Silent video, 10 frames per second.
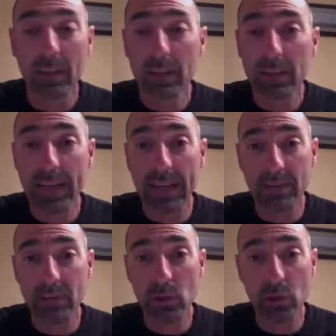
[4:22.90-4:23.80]
the
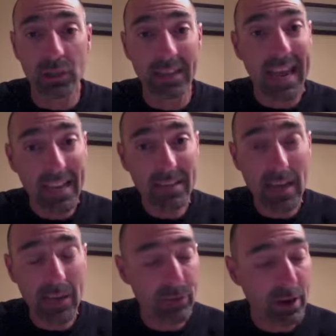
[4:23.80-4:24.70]
Constitution.
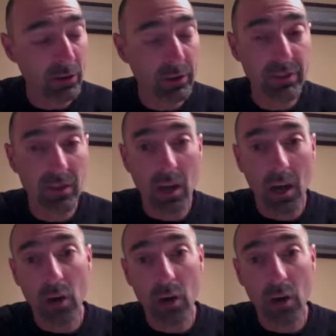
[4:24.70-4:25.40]
Anti Federalists